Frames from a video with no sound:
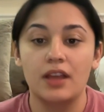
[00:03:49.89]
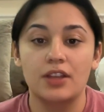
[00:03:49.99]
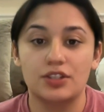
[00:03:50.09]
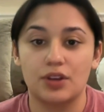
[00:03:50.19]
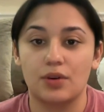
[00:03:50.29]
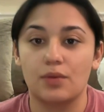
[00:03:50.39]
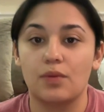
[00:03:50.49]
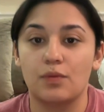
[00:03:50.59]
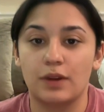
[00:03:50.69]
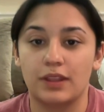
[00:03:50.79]
So
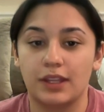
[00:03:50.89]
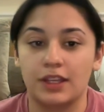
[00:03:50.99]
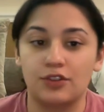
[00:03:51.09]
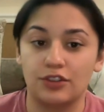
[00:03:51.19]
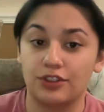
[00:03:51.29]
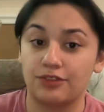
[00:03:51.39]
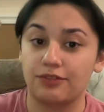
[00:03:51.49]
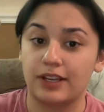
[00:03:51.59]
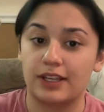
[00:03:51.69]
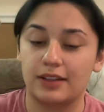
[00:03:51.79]
when the interest
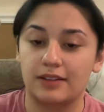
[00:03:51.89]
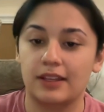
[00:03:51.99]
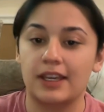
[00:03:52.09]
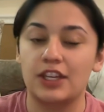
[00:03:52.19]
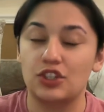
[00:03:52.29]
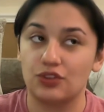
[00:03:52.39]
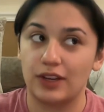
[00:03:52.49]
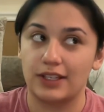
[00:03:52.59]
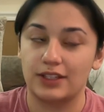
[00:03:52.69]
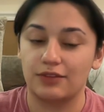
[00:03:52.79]

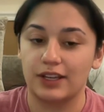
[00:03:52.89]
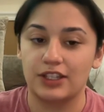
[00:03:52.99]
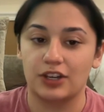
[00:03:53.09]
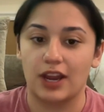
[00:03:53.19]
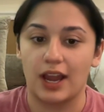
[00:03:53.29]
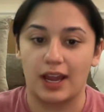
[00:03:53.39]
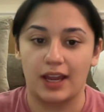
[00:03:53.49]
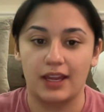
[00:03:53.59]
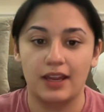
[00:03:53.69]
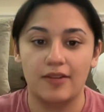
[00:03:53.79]
rates are
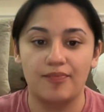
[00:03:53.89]
high,